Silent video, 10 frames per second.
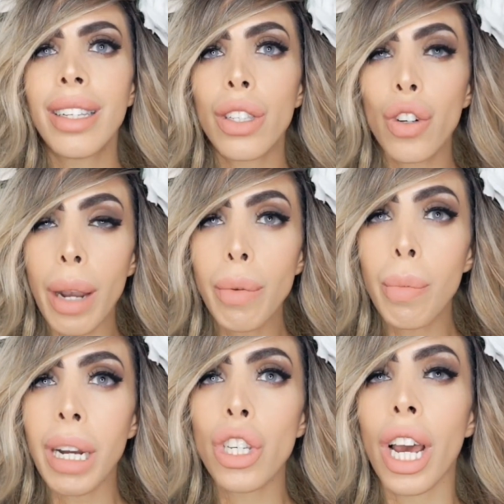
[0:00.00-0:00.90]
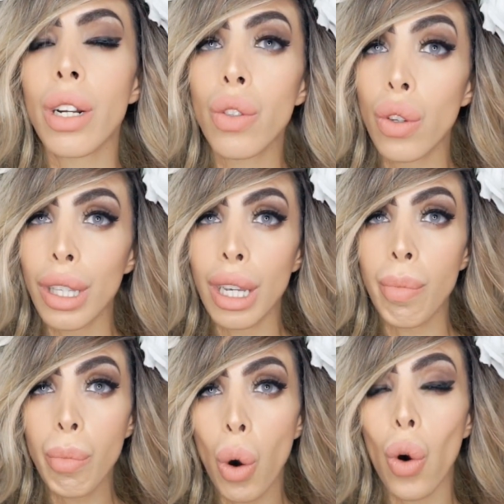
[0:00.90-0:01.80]
Subscribe to my channel to see
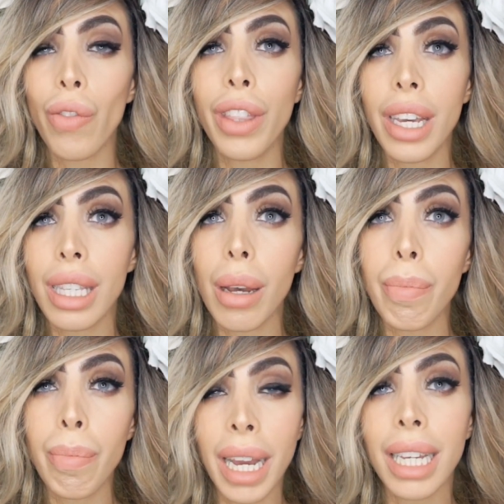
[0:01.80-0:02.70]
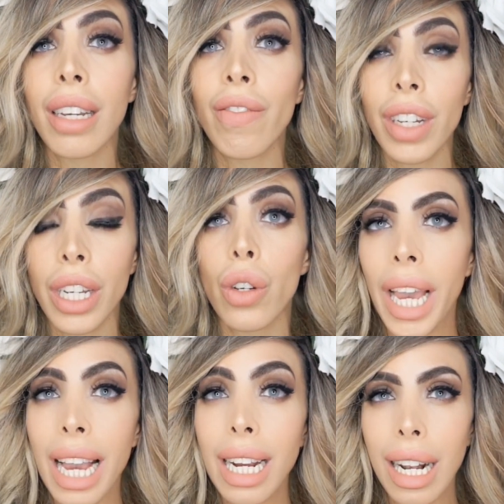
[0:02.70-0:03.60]
more of these amazing videos.
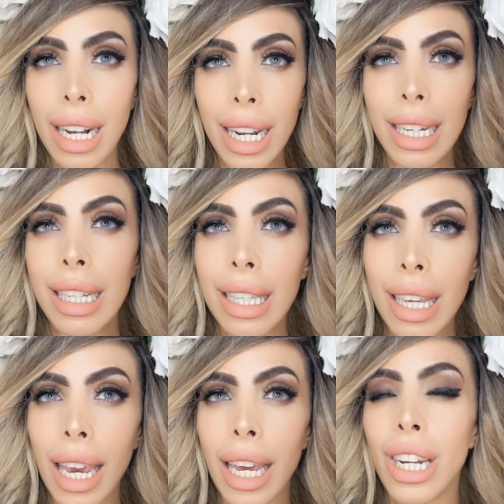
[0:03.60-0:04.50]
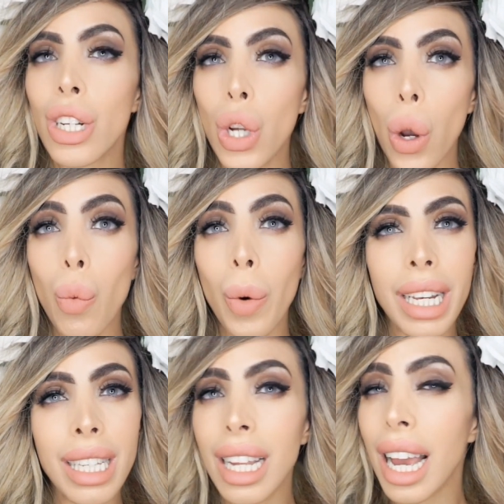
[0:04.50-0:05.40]
Get clear skin, don't
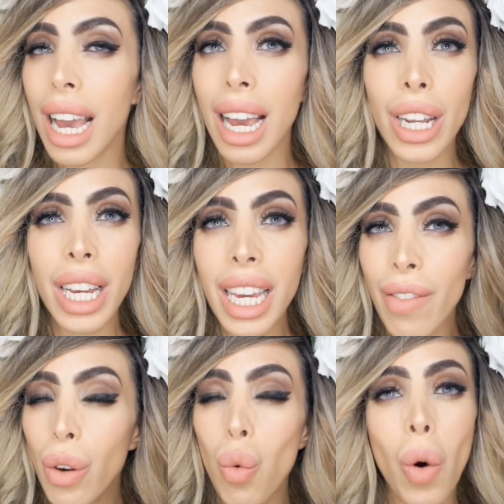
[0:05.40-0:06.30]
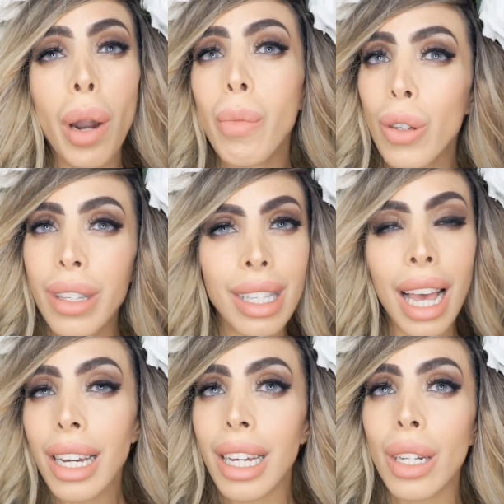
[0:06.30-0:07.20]
waste even one more
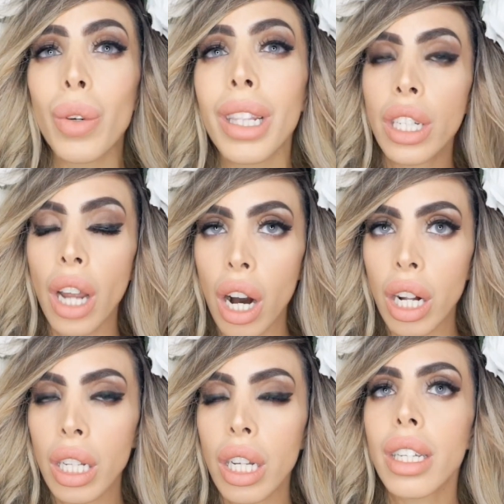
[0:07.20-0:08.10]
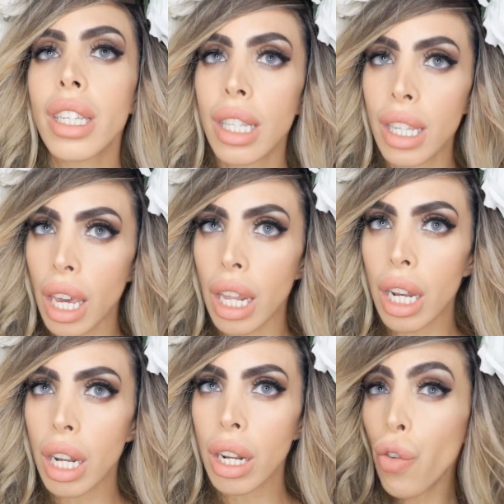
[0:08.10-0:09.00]
second with dull
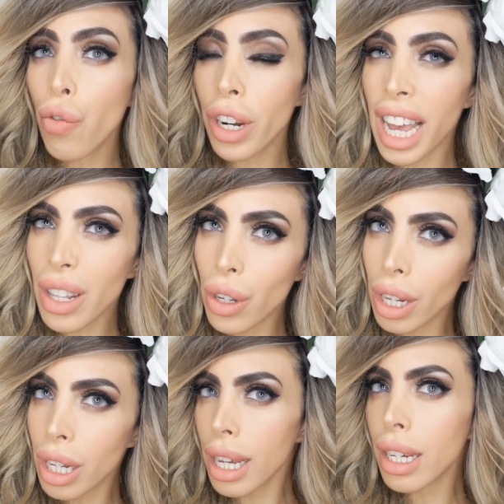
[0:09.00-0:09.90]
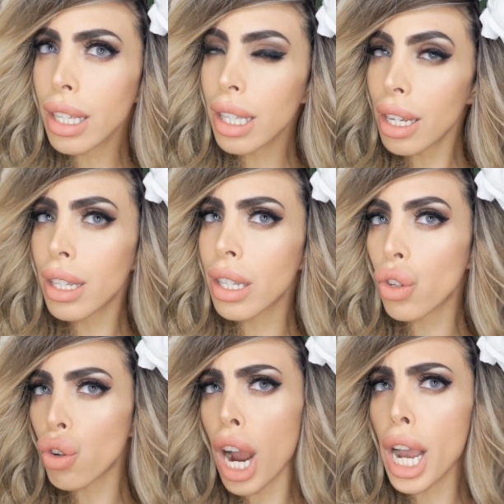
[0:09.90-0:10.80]
skin. Don't forget, click
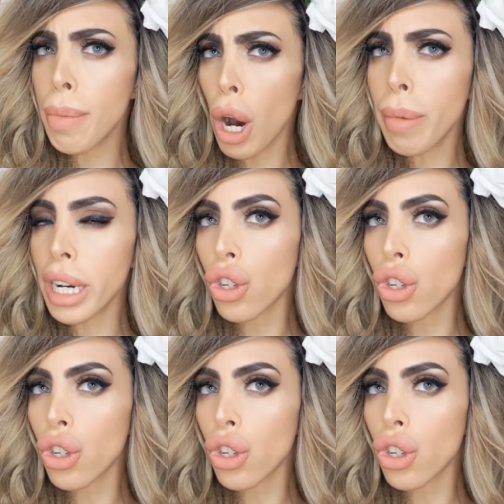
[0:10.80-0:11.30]
subscribe on my